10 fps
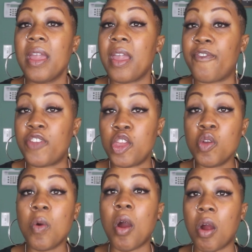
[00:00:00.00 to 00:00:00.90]
If
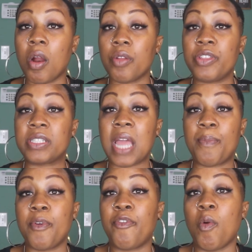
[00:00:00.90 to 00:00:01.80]
you are the
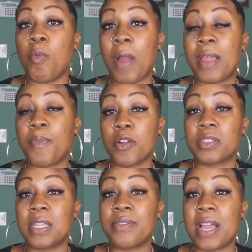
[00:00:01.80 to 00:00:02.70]
type of white
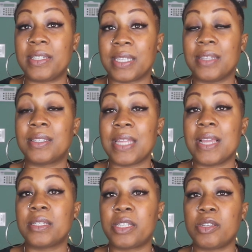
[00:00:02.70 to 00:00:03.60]
person that does
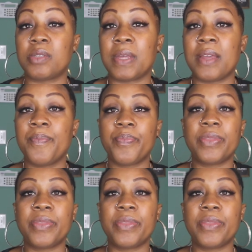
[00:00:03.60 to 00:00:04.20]
say, excuse me,